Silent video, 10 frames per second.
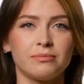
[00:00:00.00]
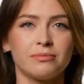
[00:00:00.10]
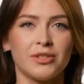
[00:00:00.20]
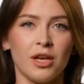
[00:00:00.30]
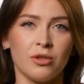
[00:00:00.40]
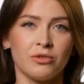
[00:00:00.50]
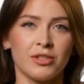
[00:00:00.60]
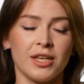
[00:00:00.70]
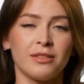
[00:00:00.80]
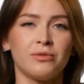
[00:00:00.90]
So,
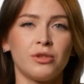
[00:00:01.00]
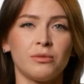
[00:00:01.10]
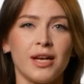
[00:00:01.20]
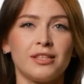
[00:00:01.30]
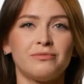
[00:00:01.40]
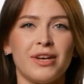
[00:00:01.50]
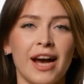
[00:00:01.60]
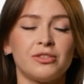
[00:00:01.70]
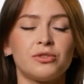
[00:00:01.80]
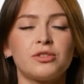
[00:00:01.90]
if you're a
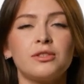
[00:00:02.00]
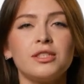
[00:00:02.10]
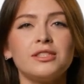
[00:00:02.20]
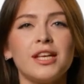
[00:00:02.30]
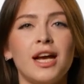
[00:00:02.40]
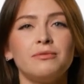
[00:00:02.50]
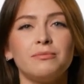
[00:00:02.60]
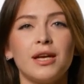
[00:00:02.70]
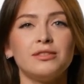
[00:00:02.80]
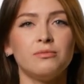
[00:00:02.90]
manufacturer looking to
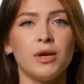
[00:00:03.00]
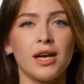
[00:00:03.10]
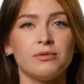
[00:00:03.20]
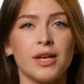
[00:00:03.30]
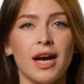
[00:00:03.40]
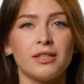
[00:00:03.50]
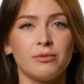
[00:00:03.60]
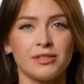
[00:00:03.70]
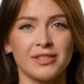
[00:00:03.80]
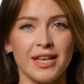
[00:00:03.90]
optimize your bottom
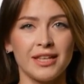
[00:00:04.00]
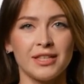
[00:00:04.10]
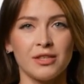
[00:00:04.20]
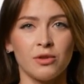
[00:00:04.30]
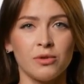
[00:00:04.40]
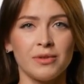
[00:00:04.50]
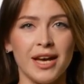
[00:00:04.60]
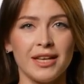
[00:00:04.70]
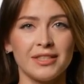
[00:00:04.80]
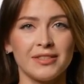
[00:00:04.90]
line while staying
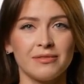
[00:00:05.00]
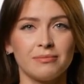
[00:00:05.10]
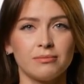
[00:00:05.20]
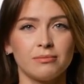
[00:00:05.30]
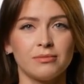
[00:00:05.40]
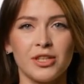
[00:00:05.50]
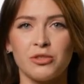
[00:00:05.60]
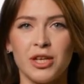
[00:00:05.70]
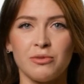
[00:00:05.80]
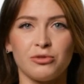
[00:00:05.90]
eco-compliant,
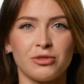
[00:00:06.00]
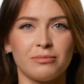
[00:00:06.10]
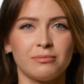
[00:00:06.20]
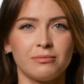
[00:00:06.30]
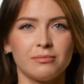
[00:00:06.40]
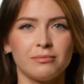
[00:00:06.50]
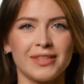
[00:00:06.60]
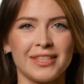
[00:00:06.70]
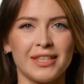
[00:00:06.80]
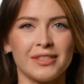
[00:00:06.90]
stick around.
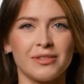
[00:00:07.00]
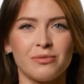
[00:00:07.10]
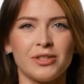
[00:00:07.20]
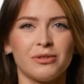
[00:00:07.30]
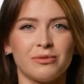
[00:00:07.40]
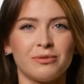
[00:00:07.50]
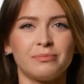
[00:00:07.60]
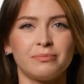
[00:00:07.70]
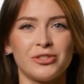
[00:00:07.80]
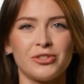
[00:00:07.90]
Let's get into it.
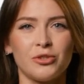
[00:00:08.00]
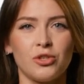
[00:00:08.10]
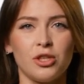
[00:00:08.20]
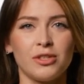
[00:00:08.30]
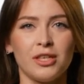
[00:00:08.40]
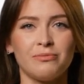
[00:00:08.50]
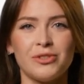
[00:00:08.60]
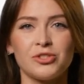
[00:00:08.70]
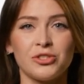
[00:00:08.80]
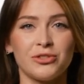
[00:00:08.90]
Did you know that
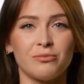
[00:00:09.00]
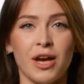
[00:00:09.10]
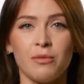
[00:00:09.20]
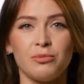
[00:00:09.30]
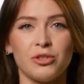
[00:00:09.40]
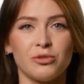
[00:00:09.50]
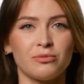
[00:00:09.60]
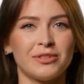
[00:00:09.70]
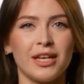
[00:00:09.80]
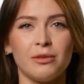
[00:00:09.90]
efficient scrap
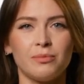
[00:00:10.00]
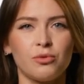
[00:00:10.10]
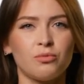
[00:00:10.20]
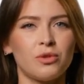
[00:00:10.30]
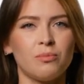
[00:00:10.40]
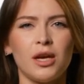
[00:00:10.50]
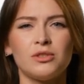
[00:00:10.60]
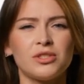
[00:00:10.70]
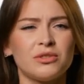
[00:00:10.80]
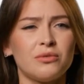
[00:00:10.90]
reuse can improve your
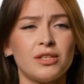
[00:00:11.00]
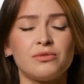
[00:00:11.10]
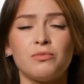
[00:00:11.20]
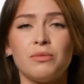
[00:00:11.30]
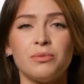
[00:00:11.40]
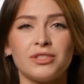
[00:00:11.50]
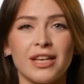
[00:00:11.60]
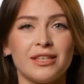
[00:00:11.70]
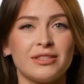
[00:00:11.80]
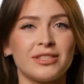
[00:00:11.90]
margins by
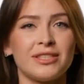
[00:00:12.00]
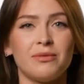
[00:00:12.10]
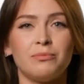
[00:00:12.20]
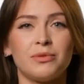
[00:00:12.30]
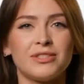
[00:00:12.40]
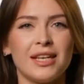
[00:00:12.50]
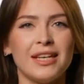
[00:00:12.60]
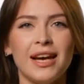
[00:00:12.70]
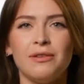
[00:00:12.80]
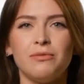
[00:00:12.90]
3% to
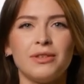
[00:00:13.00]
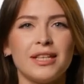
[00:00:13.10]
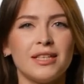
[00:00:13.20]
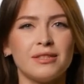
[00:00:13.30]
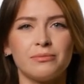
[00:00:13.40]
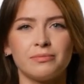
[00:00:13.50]
7% annually?